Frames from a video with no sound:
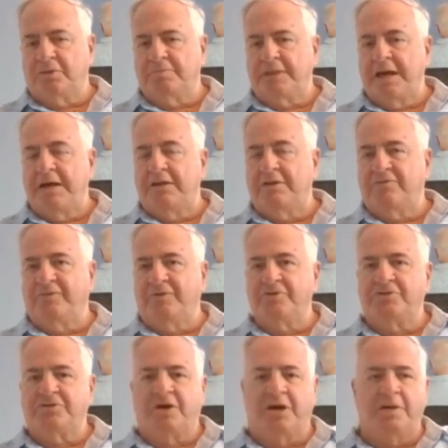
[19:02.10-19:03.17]
Trump down this
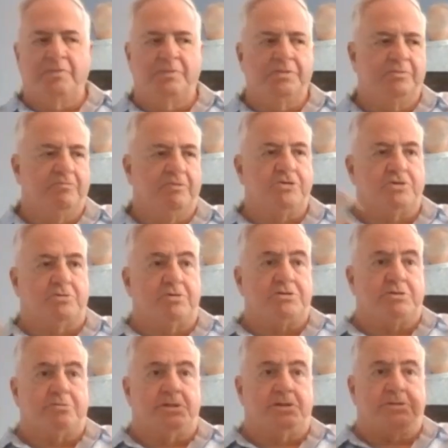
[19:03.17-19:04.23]
first time with Russia,
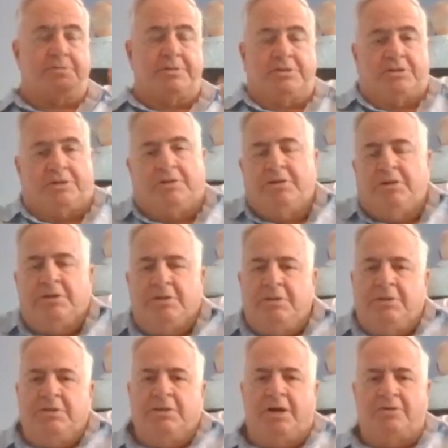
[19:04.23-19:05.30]
Russia, Russia, Russia.
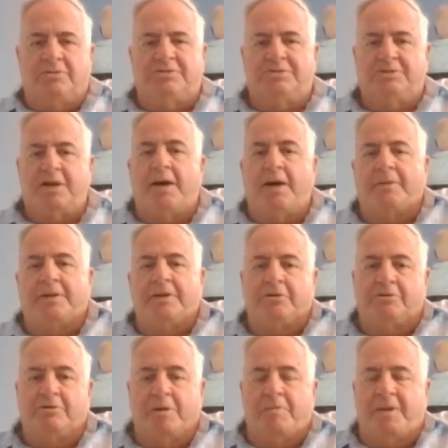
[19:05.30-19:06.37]
Oh, stop it.
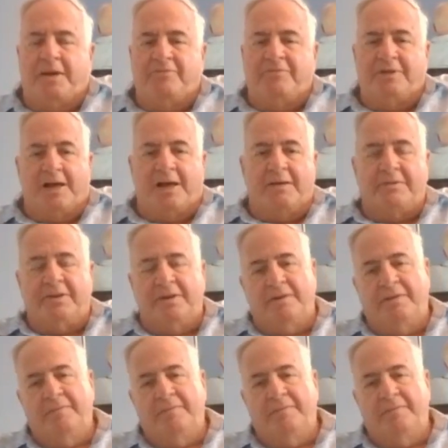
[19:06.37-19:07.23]
Hillary paid for that.